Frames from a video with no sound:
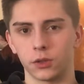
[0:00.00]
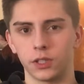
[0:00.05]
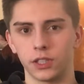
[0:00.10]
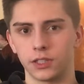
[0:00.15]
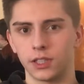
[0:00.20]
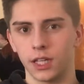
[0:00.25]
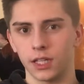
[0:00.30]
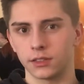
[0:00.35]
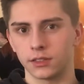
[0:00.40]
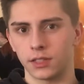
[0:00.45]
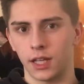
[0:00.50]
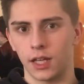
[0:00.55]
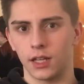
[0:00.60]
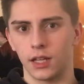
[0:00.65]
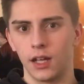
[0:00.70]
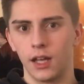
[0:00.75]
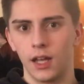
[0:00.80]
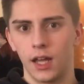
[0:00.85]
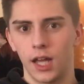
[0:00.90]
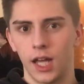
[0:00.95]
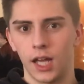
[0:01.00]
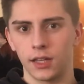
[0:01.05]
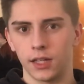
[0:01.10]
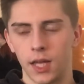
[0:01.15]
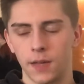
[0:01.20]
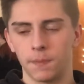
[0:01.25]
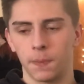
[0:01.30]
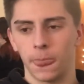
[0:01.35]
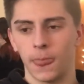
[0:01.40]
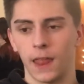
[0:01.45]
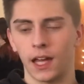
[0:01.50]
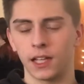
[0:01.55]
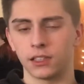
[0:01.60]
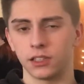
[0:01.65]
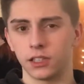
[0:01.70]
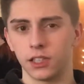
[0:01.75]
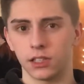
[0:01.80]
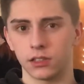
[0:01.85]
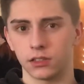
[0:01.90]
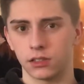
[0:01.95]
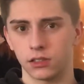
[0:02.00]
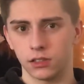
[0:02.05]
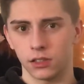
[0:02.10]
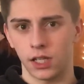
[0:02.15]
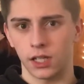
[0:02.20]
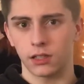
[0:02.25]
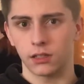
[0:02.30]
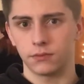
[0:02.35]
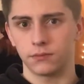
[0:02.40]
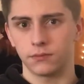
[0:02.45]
he takes that, and then as he gets he